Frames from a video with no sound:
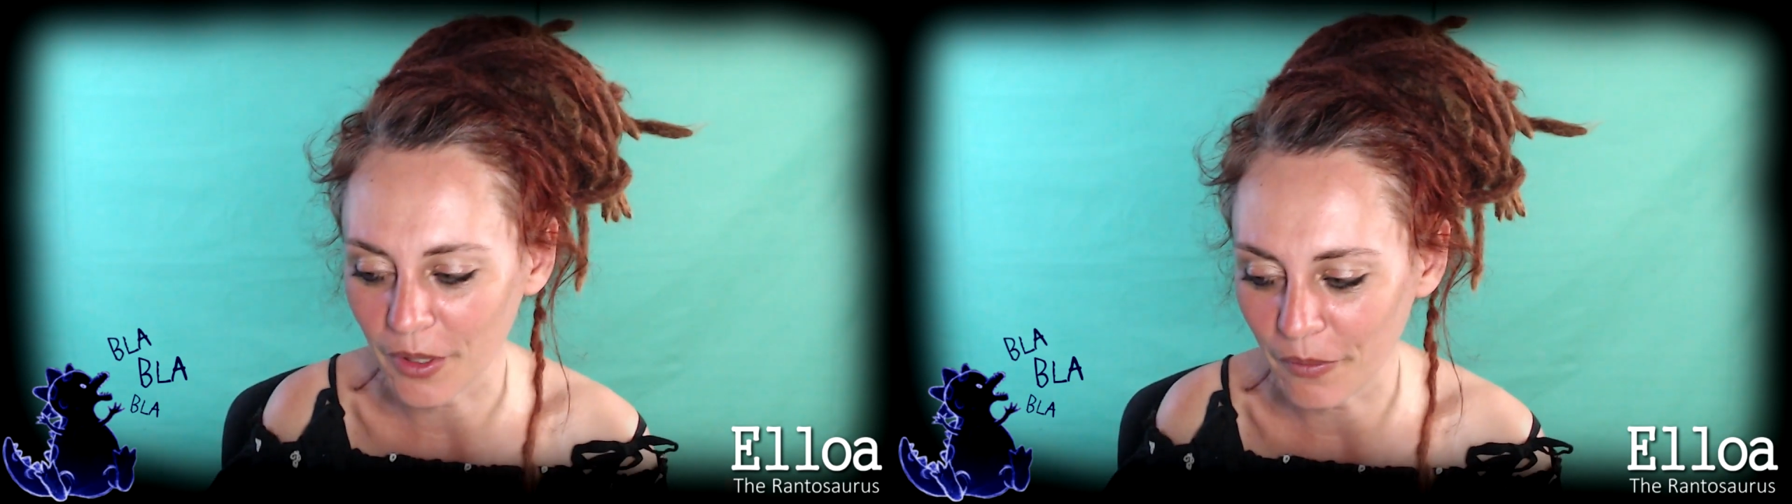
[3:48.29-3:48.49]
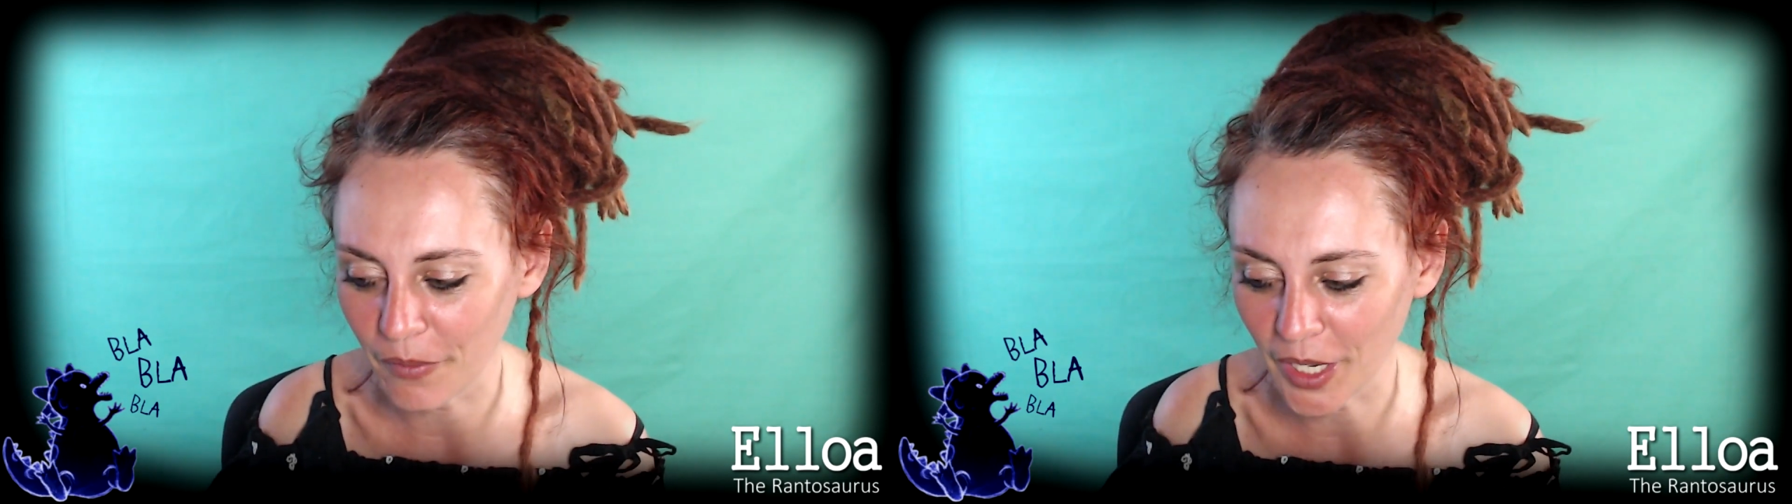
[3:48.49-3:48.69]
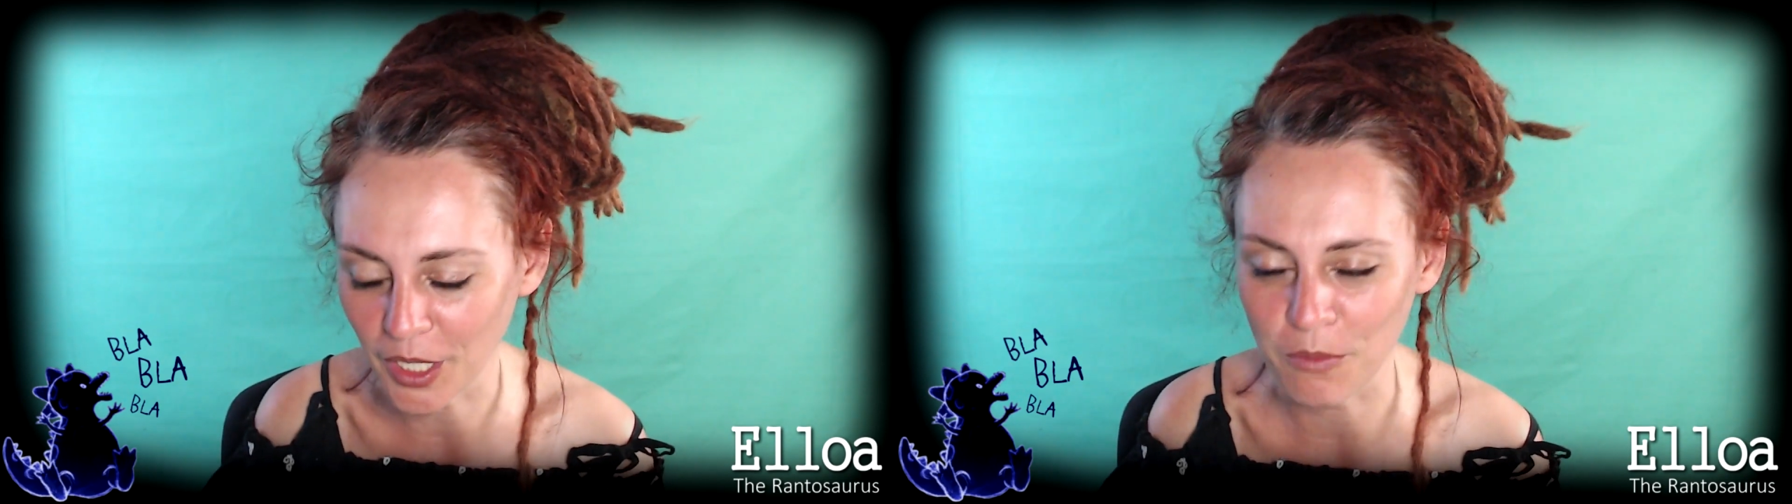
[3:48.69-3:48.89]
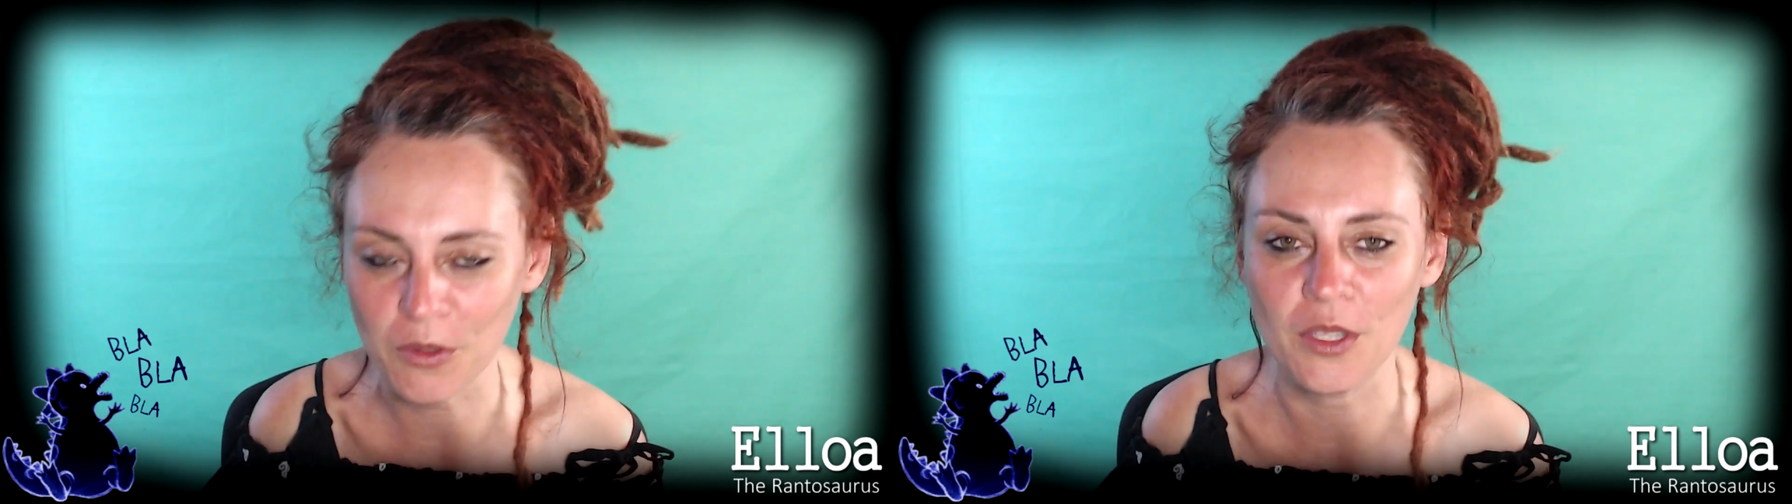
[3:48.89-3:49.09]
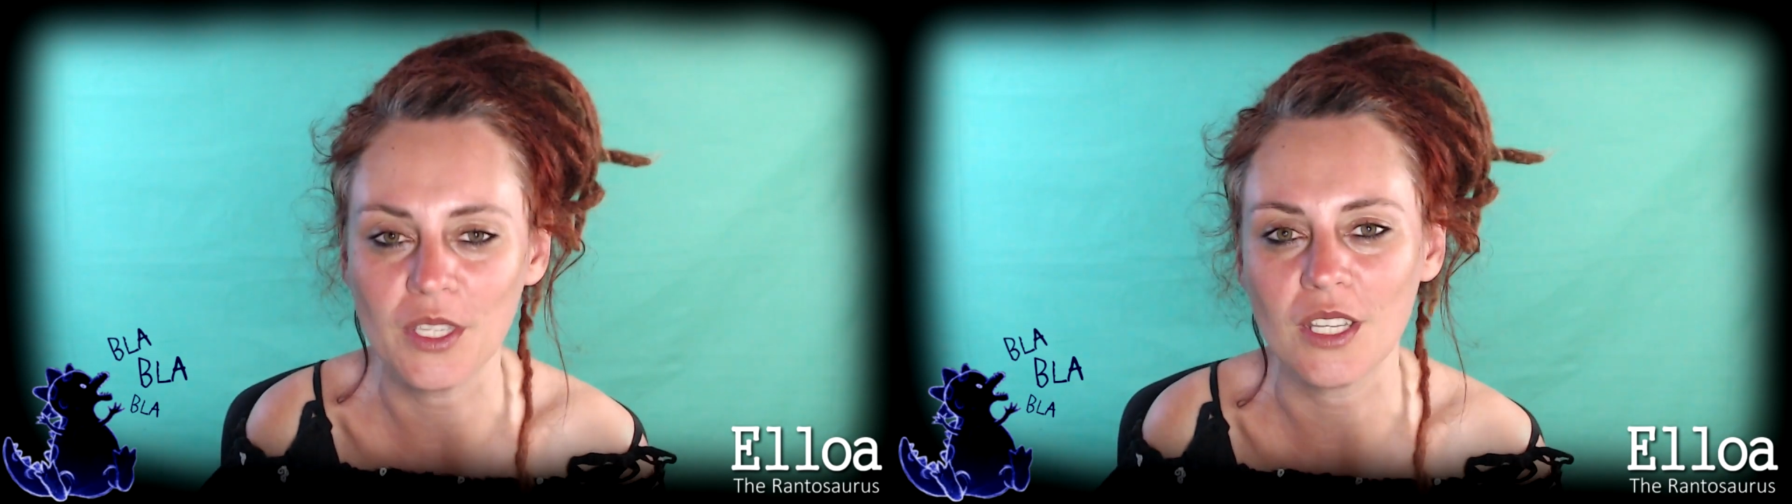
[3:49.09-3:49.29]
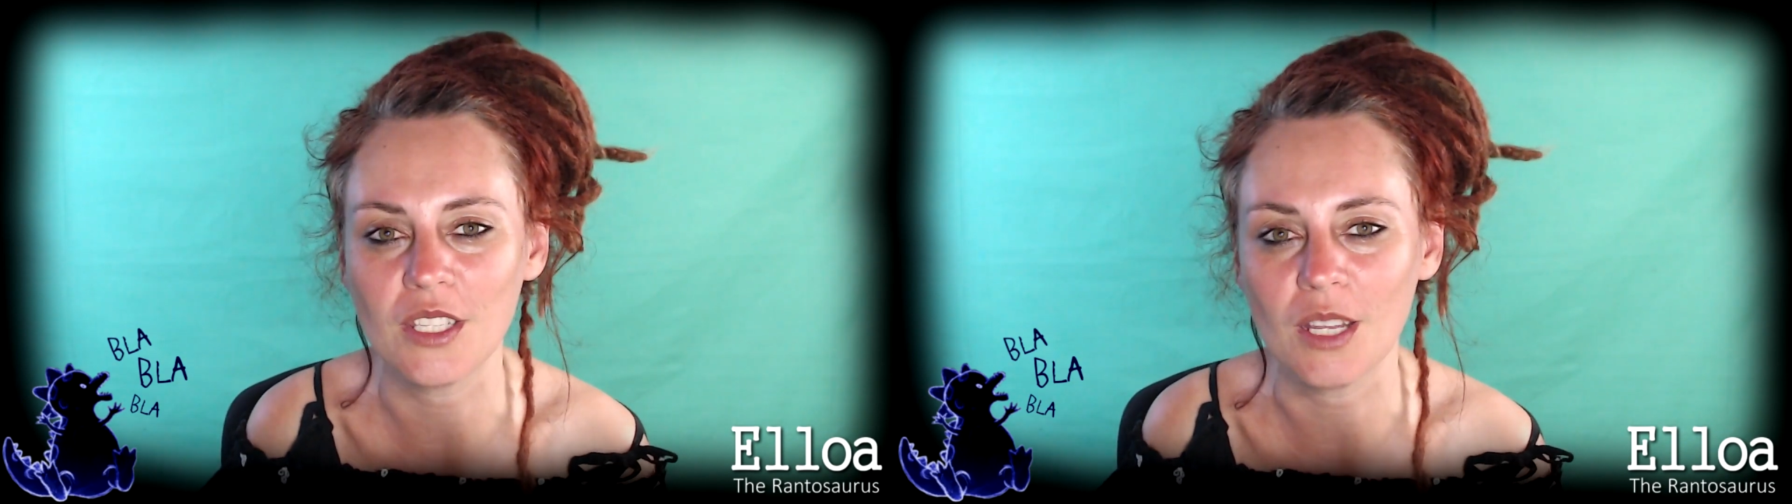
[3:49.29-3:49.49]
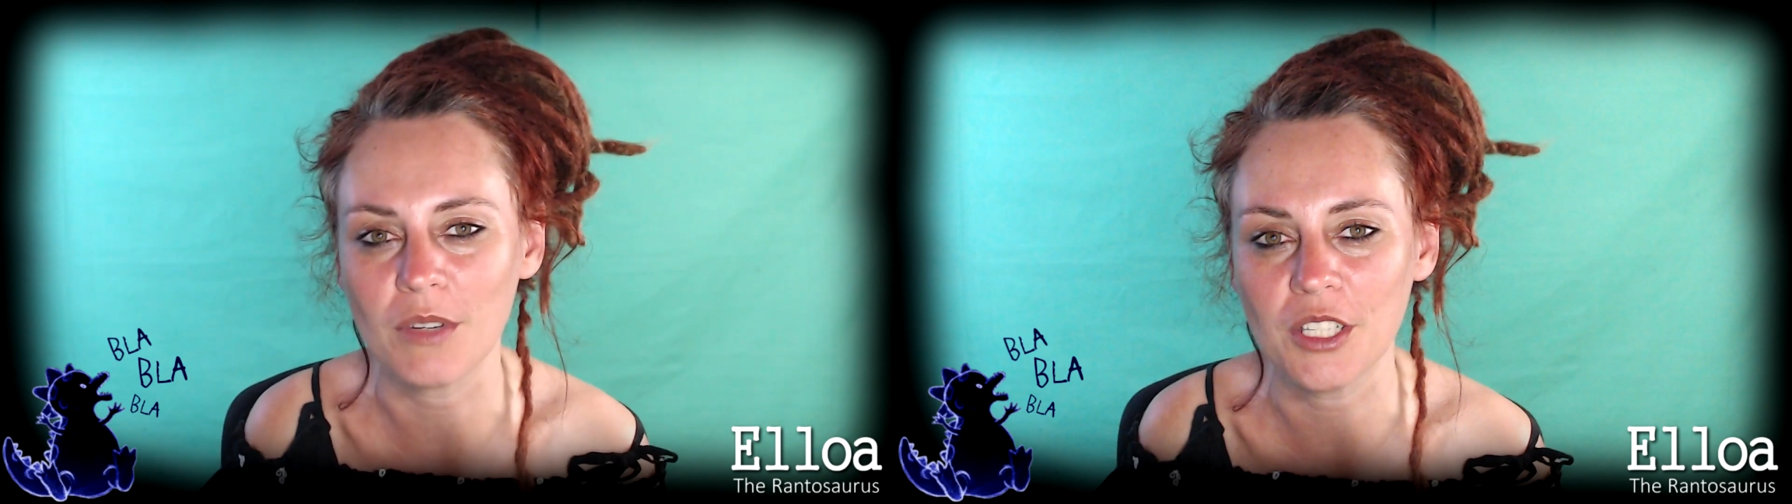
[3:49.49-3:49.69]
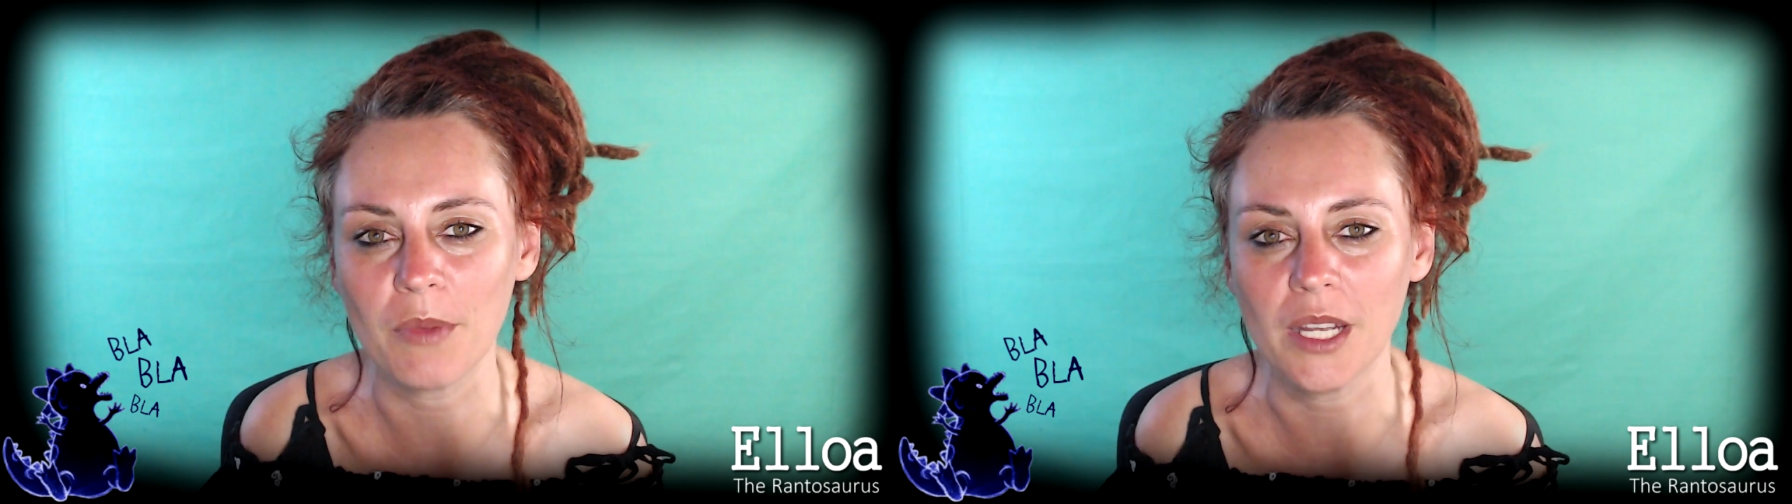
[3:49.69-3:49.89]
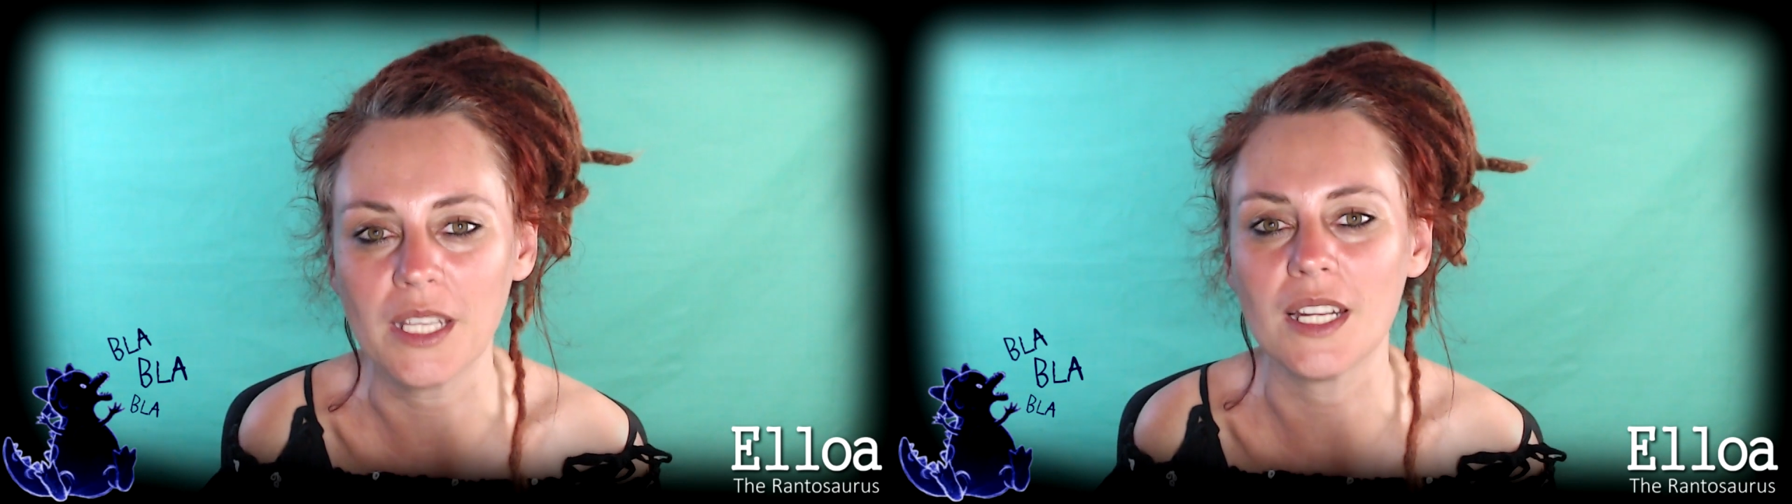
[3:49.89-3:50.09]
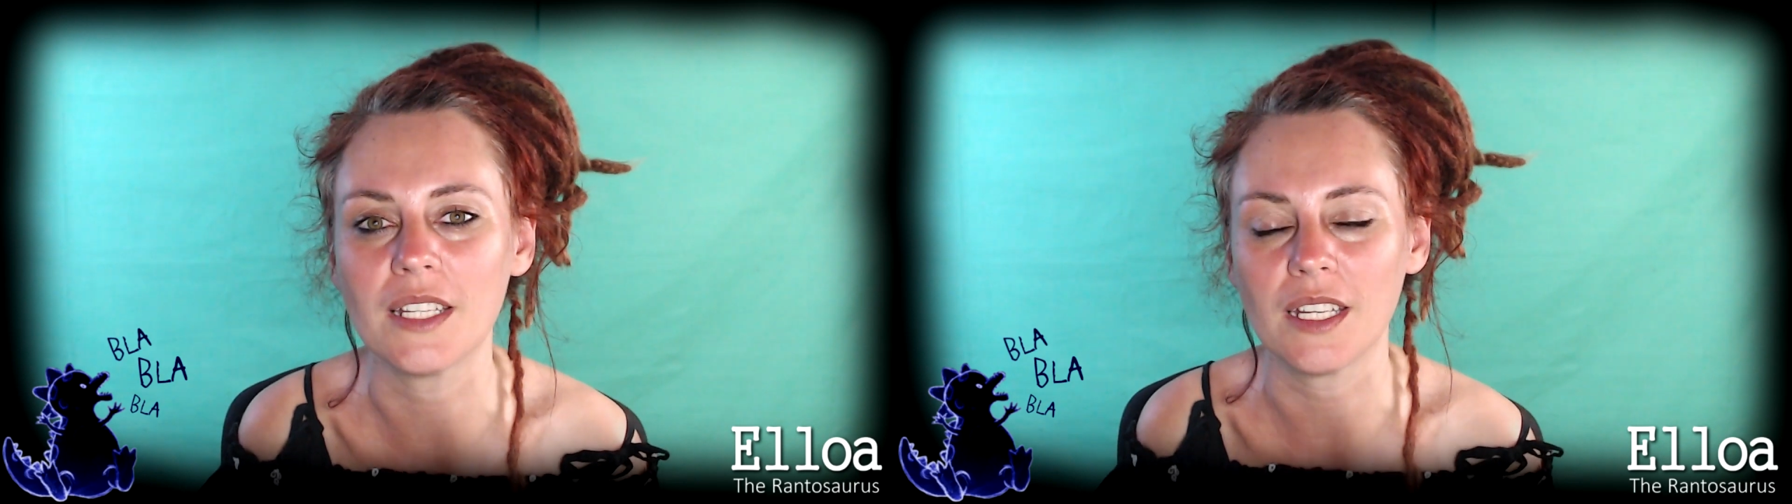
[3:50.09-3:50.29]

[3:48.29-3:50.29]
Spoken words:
my community, establish my guild,